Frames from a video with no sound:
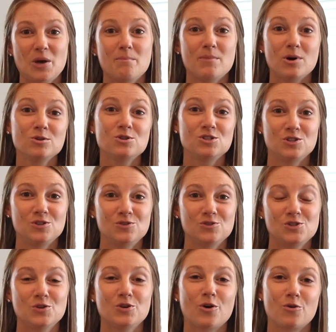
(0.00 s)
Most students
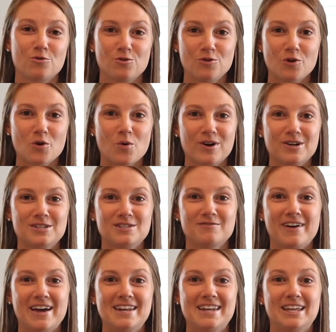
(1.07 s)
who go through the course
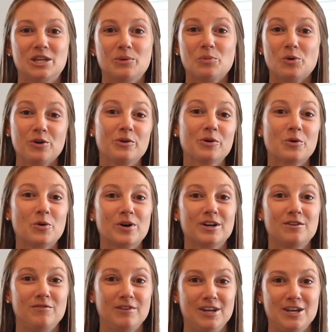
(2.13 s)
find that the
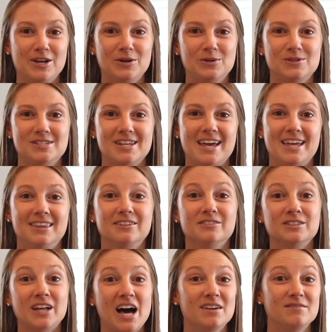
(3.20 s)
pre-recorded videos and the
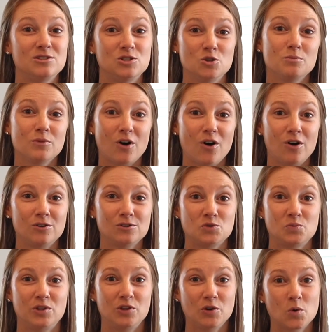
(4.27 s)
live Zoom calls
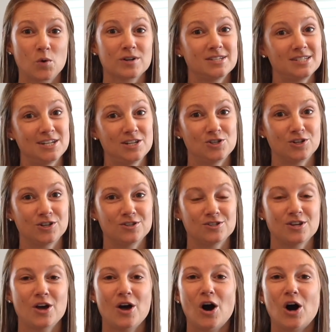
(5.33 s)
with the course
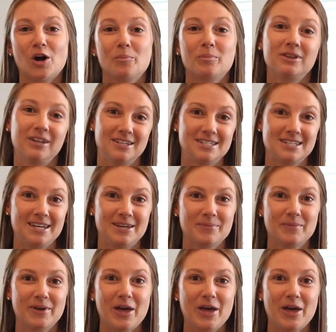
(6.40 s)
teachers are plenty,